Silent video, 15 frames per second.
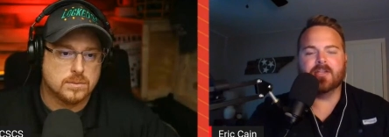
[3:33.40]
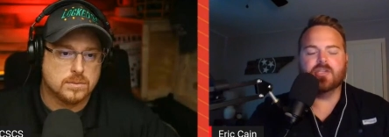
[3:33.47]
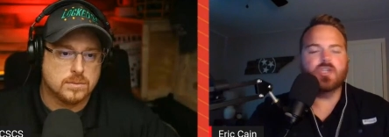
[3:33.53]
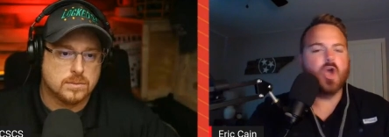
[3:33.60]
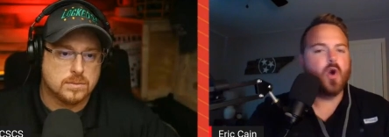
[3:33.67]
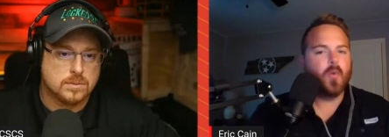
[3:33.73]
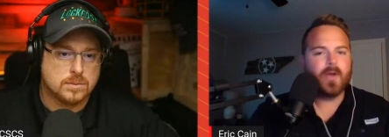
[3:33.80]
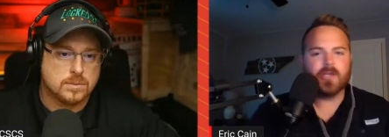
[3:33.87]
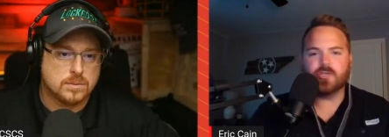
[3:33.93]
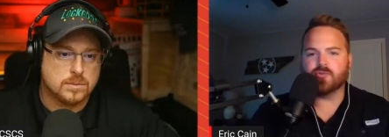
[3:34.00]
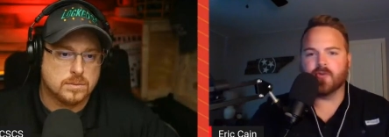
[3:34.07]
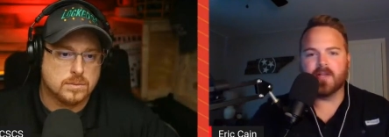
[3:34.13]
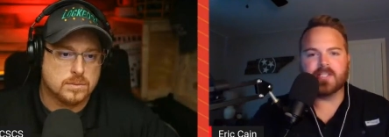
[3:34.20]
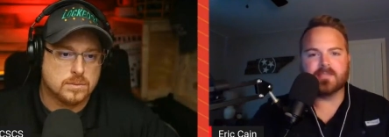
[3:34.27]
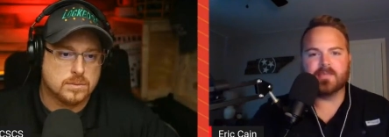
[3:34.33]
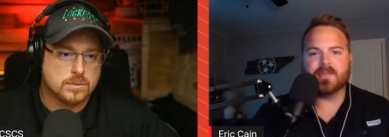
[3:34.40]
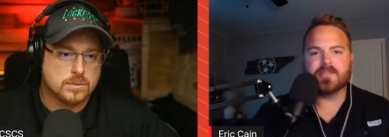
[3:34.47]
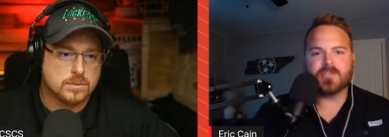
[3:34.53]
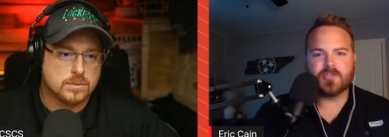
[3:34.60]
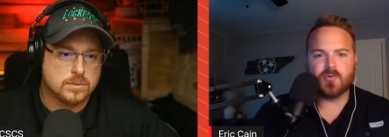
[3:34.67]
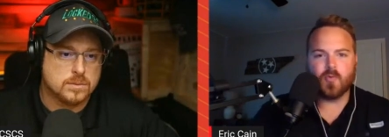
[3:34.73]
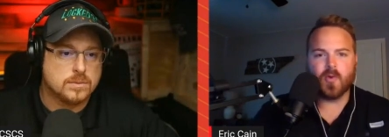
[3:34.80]
Speaker 1: knowing Trey
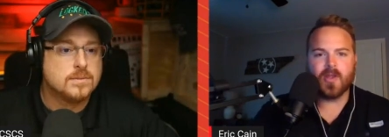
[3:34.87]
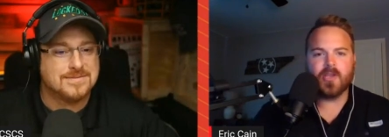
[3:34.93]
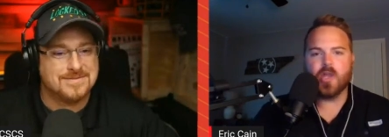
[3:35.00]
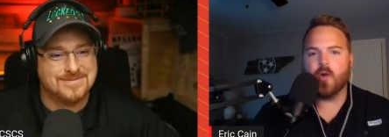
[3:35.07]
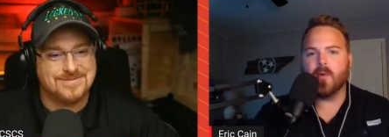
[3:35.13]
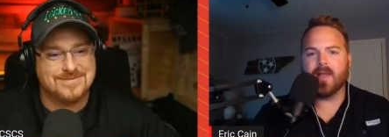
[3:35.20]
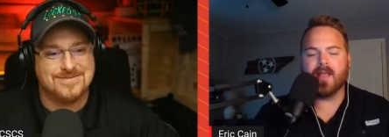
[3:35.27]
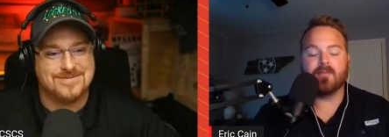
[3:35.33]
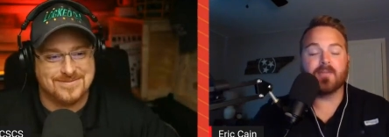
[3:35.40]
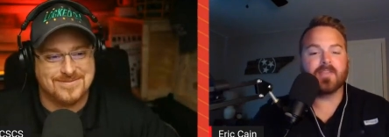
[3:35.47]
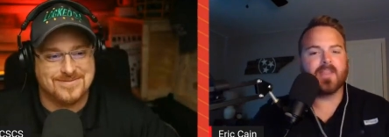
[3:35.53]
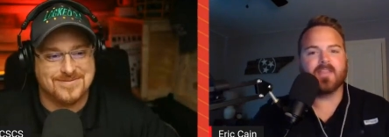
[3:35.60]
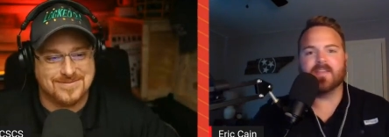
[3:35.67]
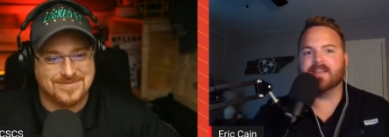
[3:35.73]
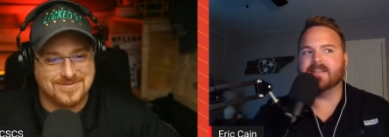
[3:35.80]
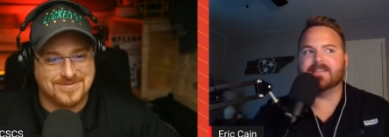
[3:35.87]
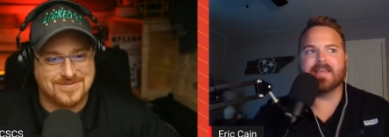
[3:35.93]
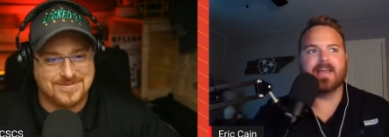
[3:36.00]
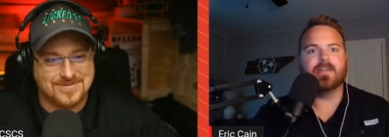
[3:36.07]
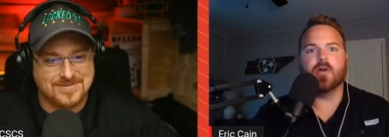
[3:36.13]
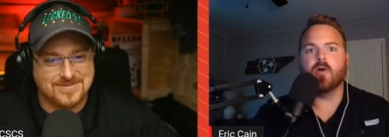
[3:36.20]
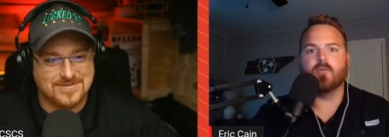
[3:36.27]
Smith's story, knowing everything that he's
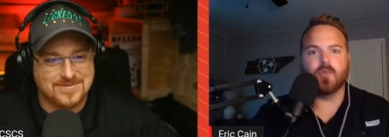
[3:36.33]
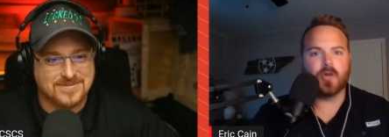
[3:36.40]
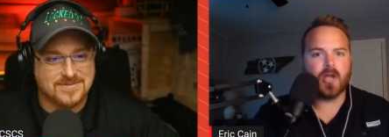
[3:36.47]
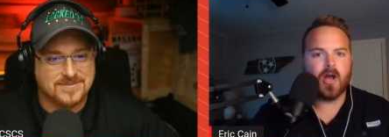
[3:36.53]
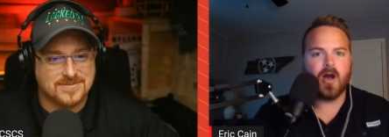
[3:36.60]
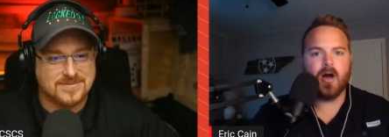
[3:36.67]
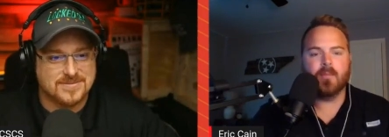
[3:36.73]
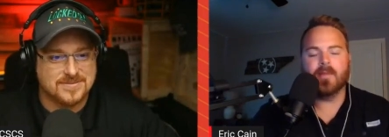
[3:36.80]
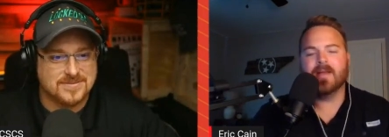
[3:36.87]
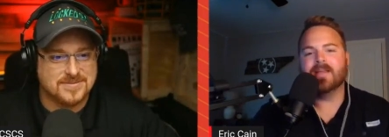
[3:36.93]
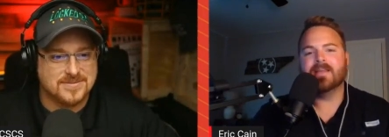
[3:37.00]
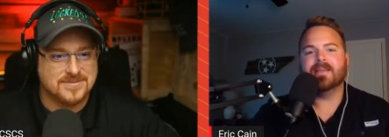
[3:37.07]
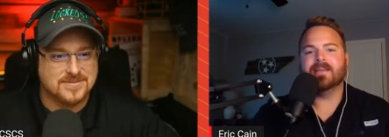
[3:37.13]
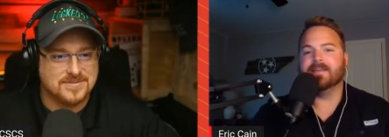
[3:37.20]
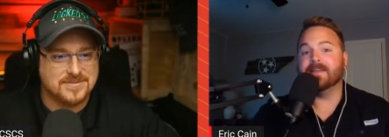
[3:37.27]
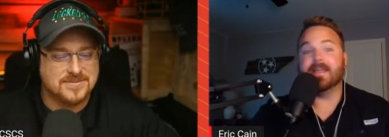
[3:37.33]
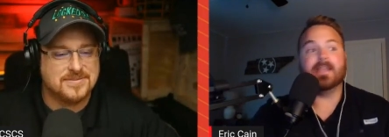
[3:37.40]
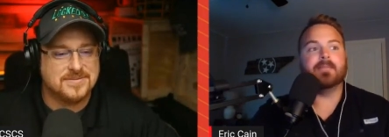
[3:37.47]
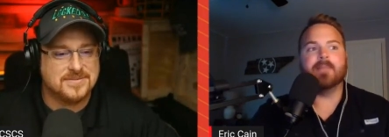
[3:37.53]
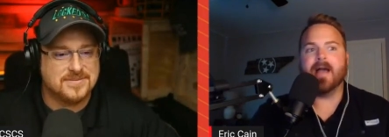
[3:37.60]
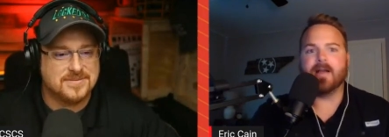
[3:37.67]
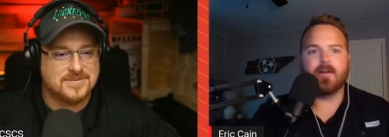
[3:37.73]
had to overcome,
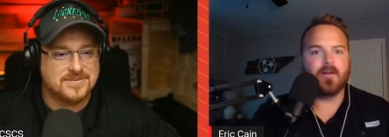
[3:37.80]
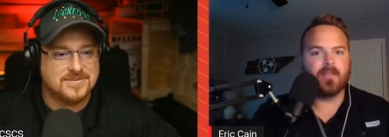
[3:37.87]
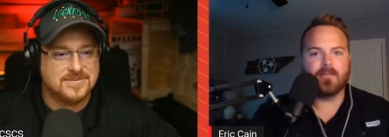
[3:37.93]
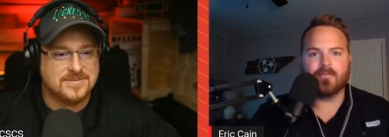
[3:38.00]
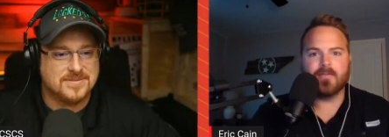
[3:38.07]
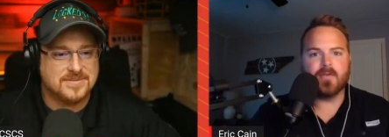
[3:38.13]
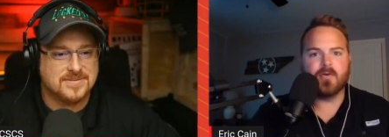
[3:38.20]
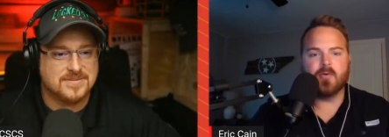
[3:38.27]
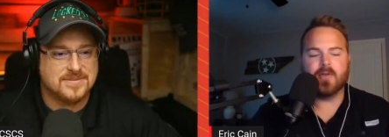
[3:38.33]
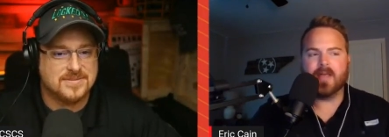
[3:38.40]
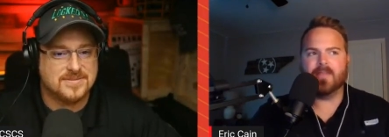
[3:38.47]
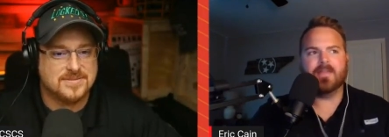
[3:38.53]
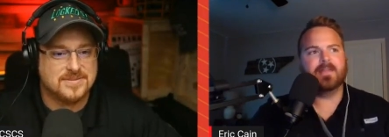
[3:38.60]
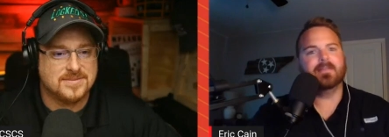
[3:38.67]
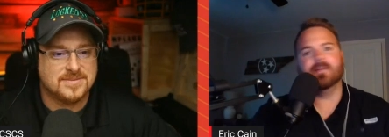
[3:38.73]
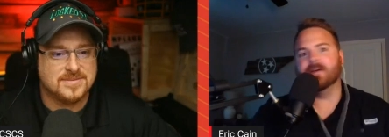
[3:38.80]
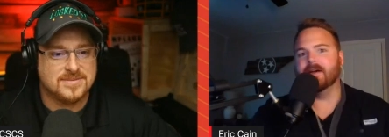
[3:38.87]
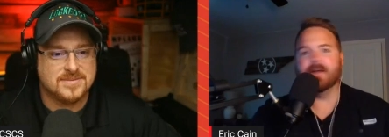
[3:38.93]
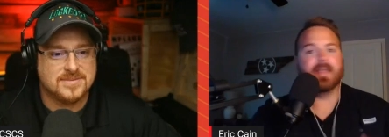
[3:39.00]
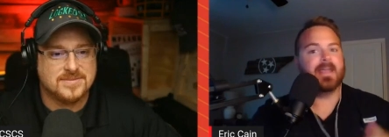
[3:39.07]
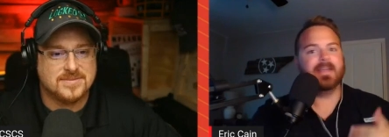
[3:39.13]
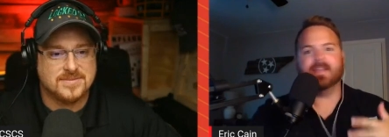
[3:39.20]
getting back onto the field, and then
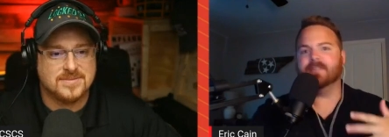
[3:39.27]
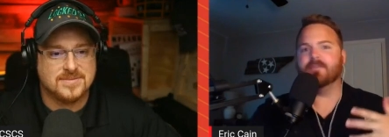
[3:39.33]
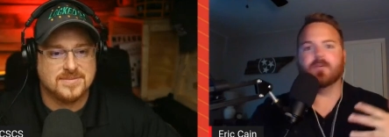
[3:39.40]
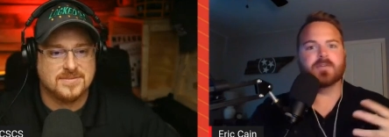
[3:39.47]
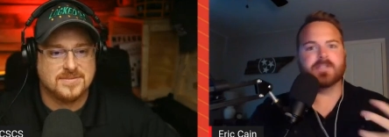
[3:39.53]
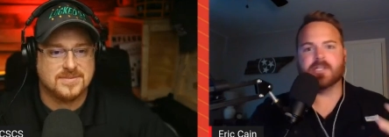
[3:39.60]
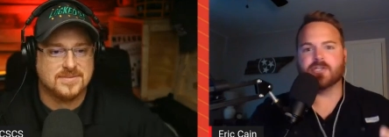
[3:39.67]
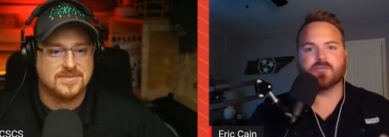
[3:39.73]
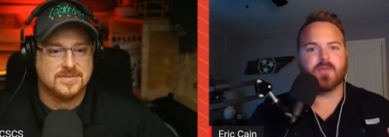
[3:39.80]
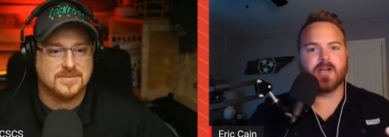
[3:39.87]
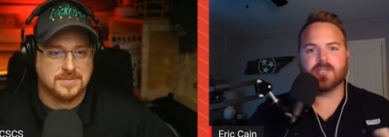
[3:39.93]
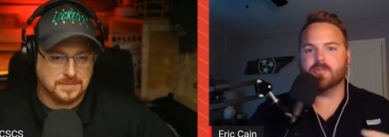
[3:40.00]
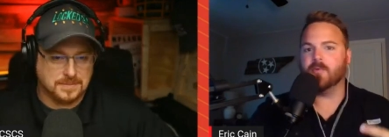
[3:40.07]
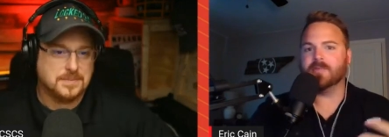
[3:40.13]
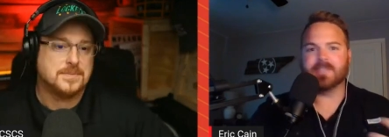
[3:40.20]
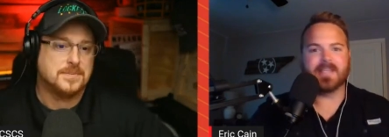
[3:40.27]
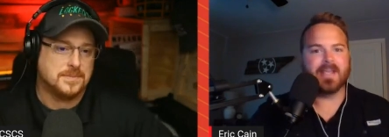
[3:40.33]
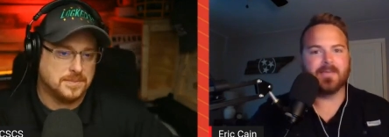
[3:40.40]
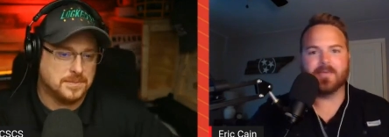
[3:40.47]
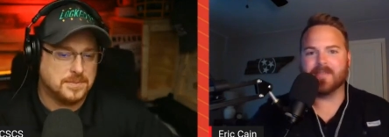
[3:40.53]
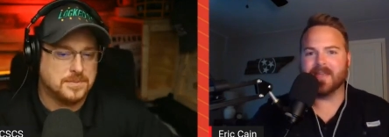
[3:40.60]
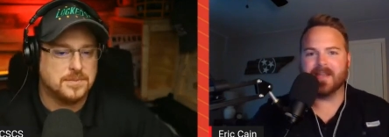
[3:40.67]
uh, again, adversity strikes once
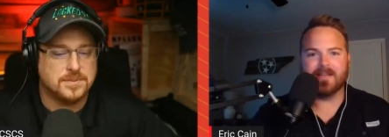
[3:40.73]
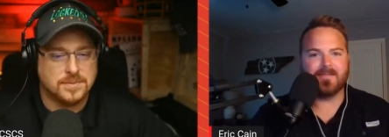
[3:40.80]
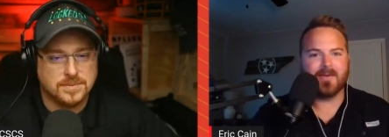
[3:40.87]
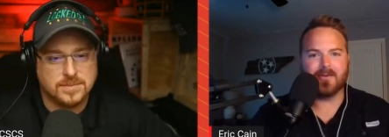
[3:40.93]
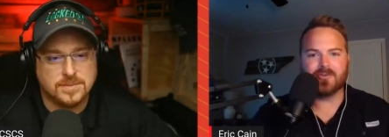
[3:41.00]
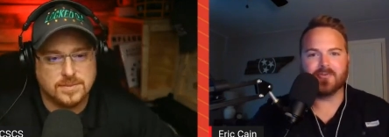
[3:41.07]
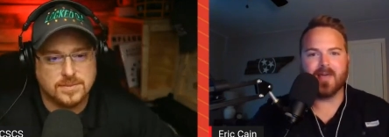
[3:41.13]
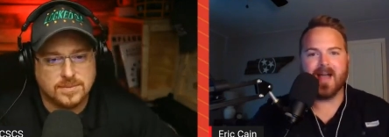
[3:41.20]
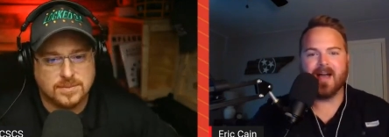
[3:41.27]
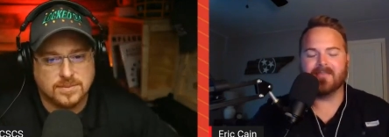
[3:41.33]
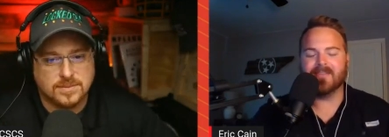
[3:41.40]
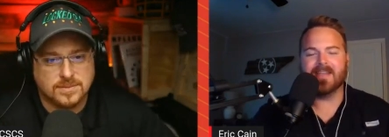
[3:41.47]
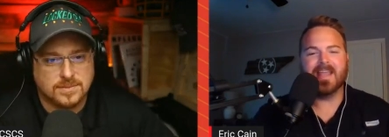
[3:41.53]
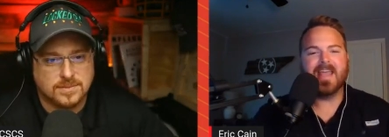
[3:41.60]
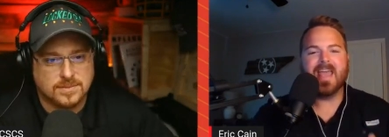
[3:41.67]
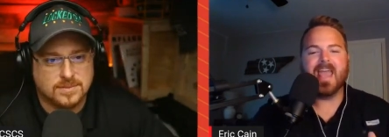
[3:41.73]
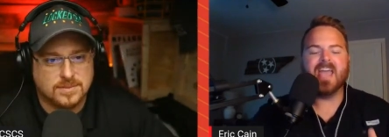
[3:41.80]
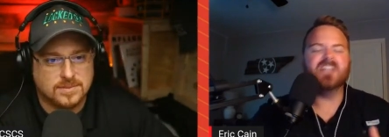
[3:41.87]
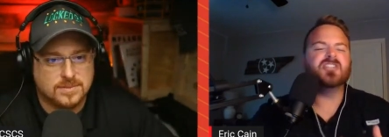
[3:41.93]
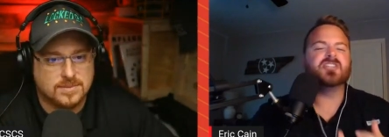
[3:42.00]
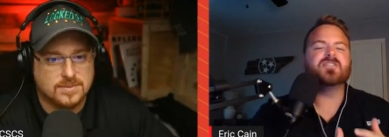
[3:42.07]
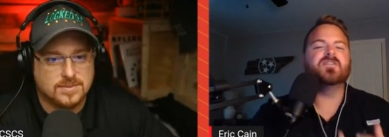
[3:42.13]
again with the NFL draft. And
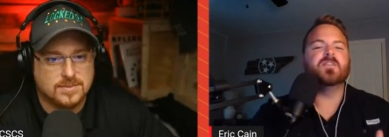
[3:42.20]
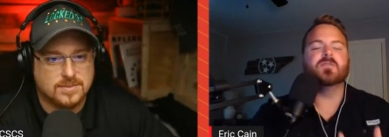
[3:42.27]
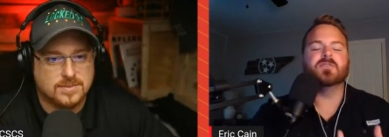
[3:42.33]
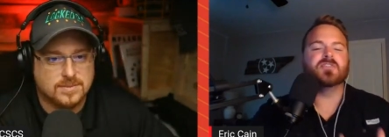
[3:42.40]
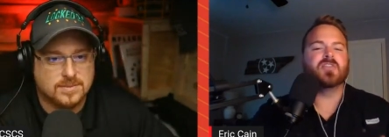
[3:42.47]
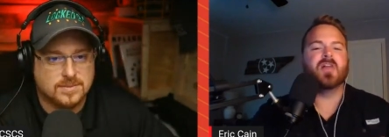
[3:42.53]
it just feels